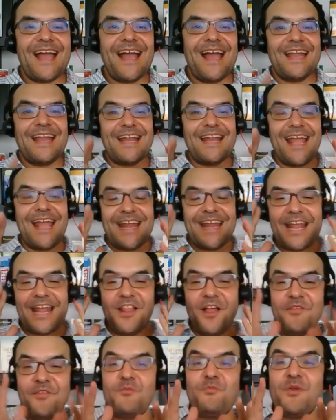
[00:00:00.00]
and I
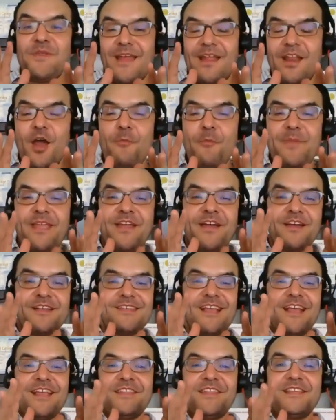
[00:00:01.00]
love you bring that up because
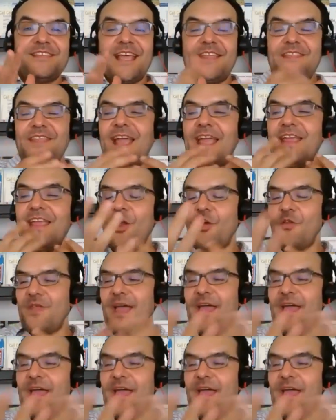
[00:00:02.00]
this, and you know,